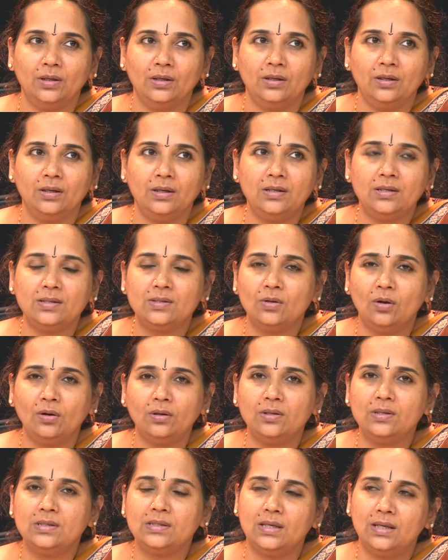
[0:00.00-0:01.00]
It is not
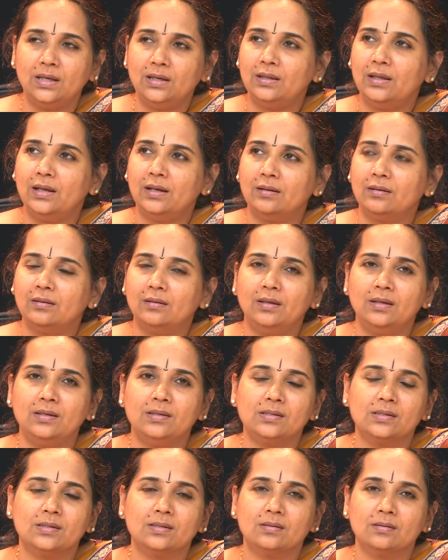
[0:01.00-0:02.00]
to say that
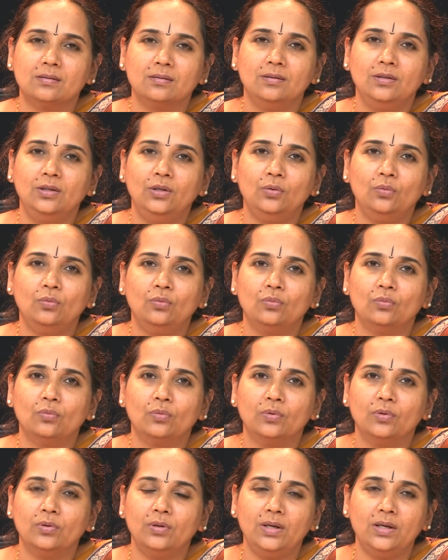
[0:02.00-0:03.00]
these new
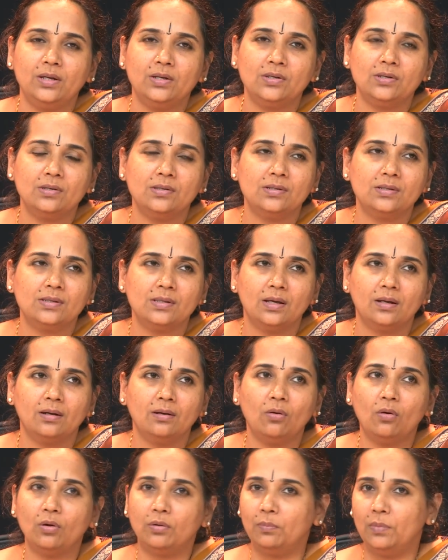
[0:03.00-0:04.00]
creations are
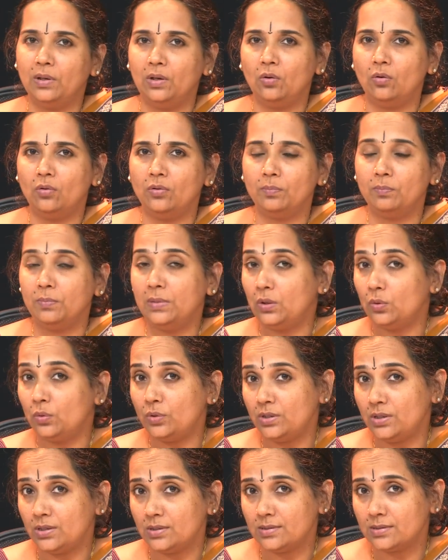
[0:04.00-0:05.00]
not
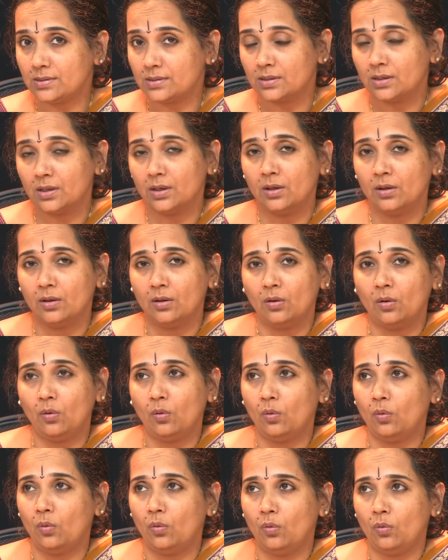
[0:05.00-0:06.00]
melodious
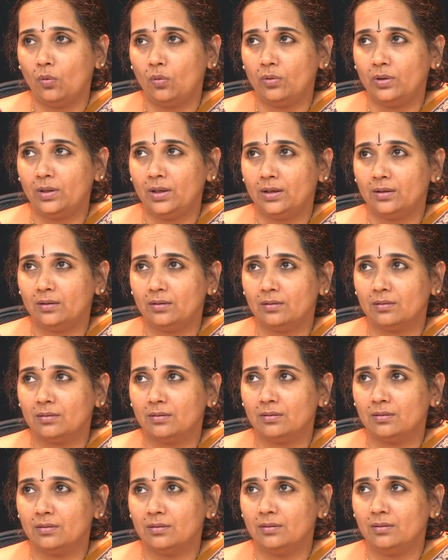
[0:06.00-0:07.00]
or that
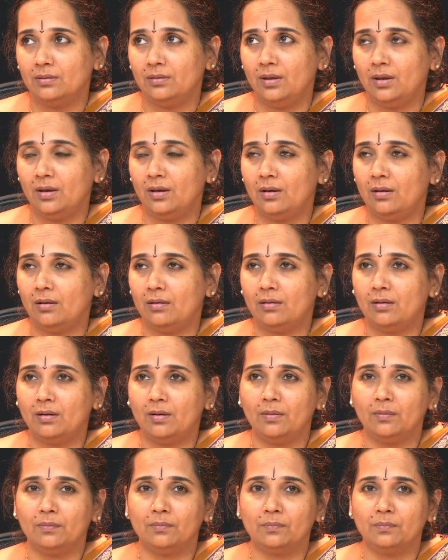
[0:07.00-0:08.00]
they are
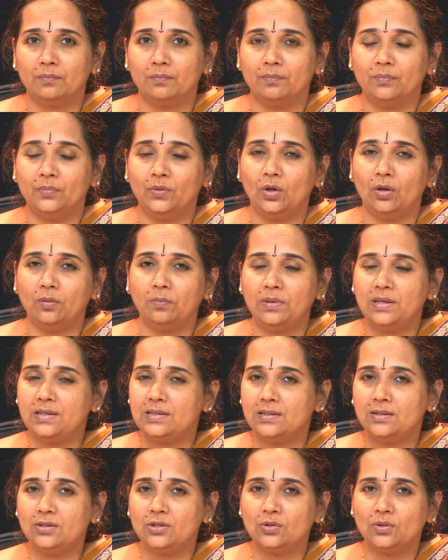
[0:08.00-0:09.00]
not
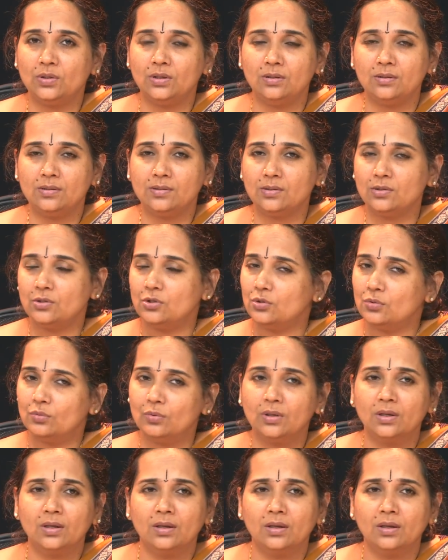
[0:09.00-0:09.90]
pleasant to listen to.